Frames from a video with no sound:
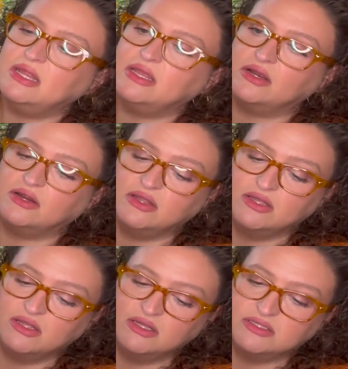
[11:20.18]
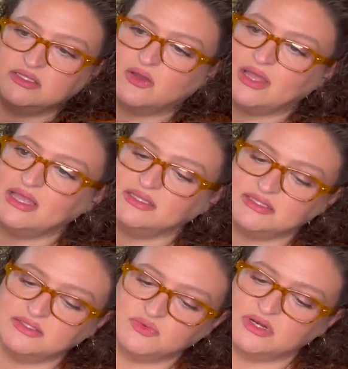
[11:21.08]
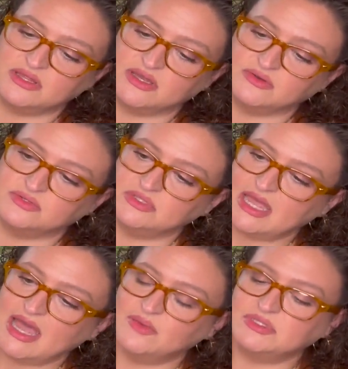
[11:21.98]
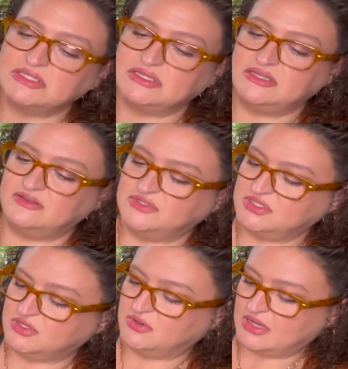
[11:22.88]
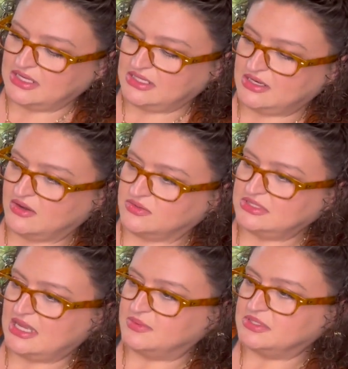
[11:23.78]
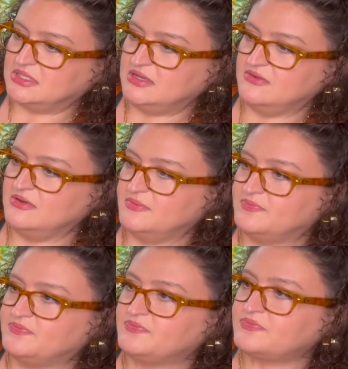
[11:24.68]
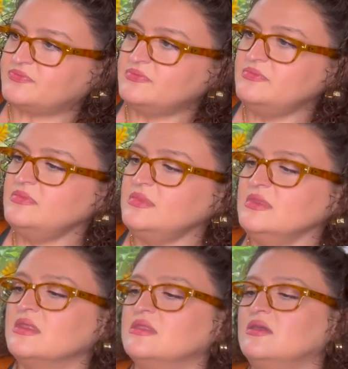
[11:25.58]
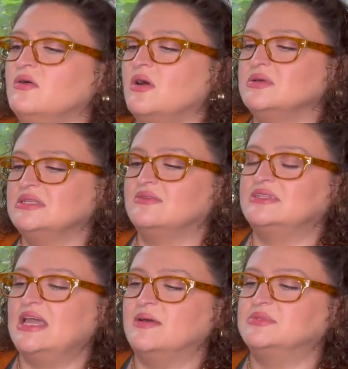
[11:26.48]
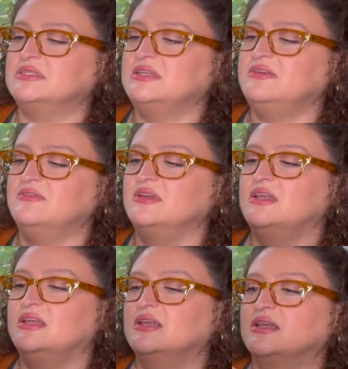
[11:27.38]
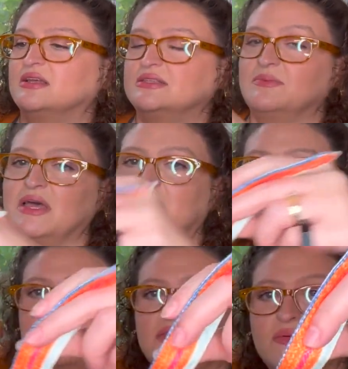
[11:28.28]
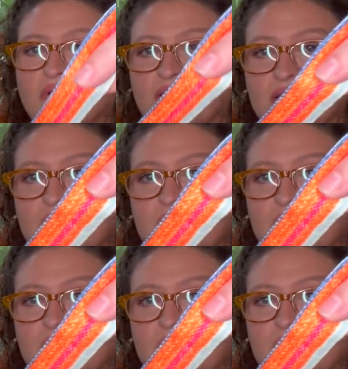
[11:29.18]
here. So I guess it's one of those tab sleeves too. I didn't know it was tab sleeve. Don't always love a tab sleeve because I'm not good at the rolling